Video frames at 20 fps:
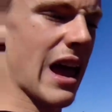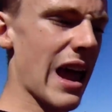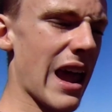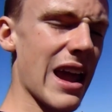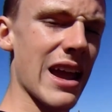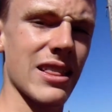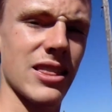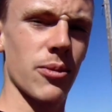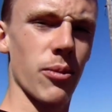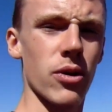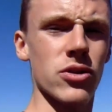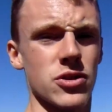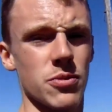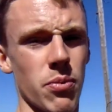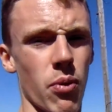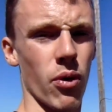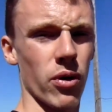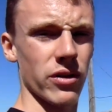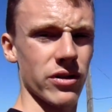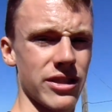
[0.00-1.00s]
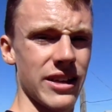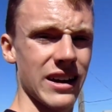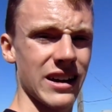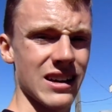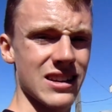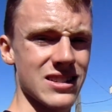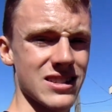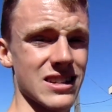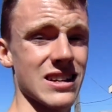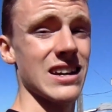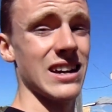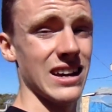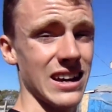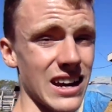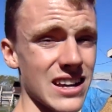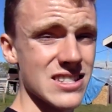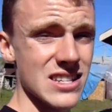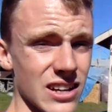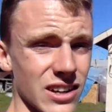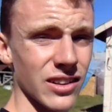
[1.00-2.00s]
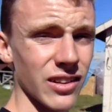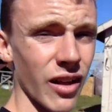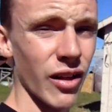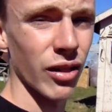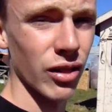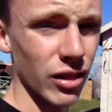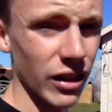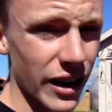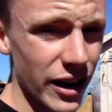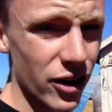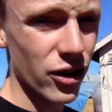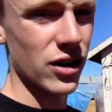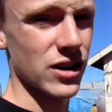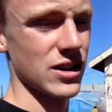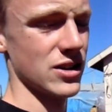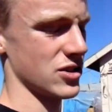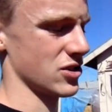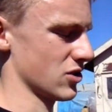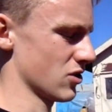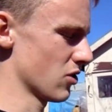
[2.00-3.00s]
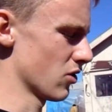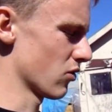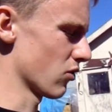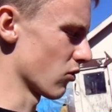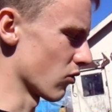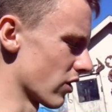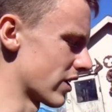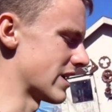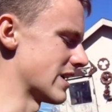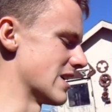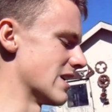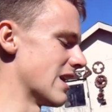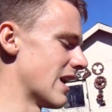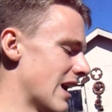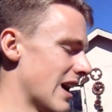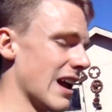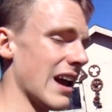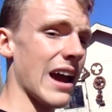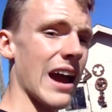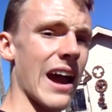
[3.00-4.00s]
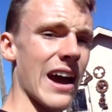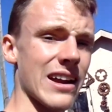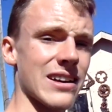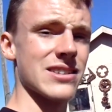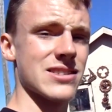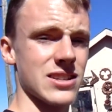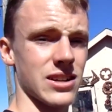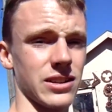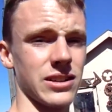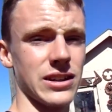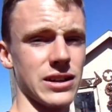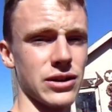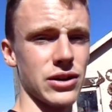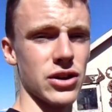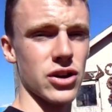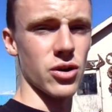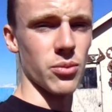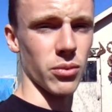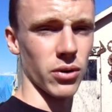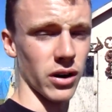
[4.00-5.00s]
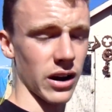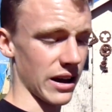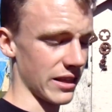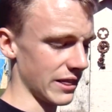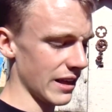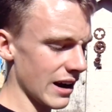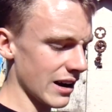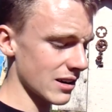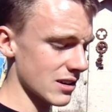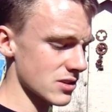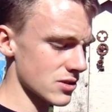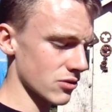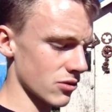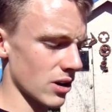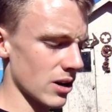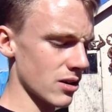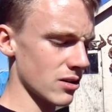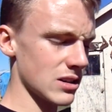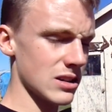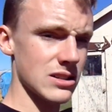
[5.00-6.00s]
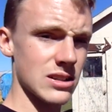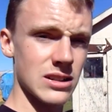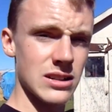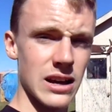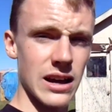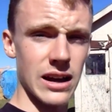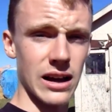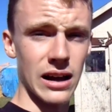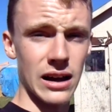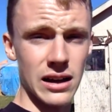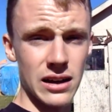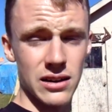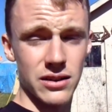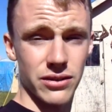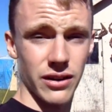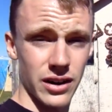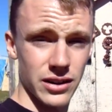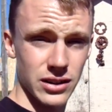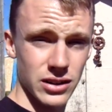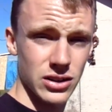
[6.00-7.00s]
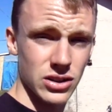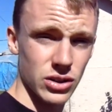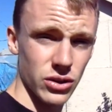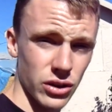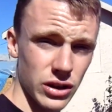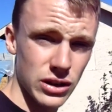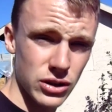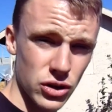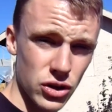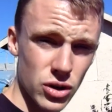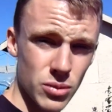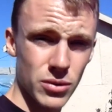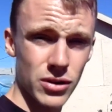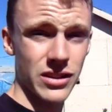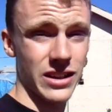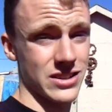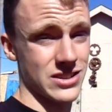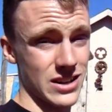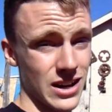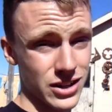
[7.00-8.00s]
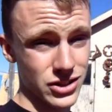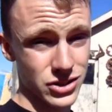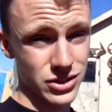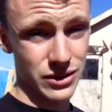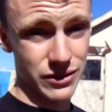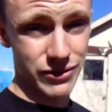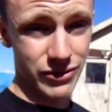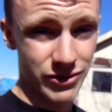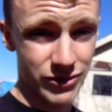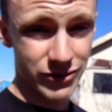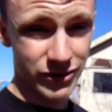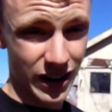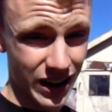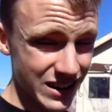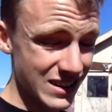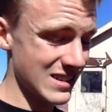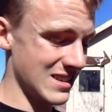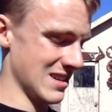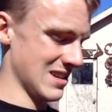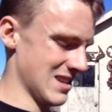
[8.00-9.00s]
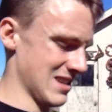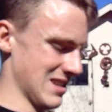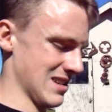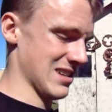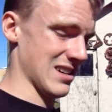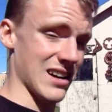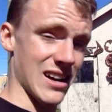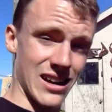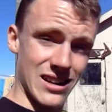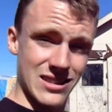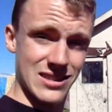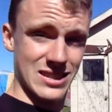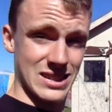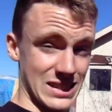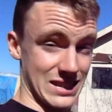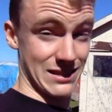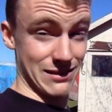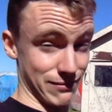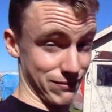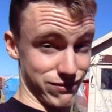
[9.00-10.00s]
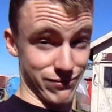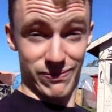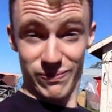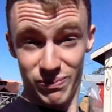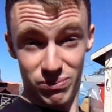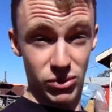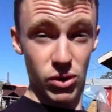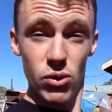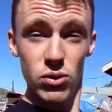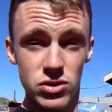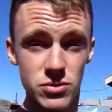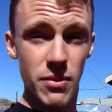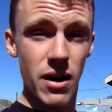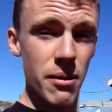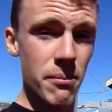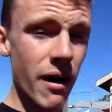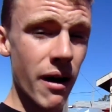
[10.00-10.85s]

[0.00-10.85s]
And the most important thing is, it's a hilarious read. And it's clean humor. And that is a rarity today. Finding clean humor that's actually funny, that blows my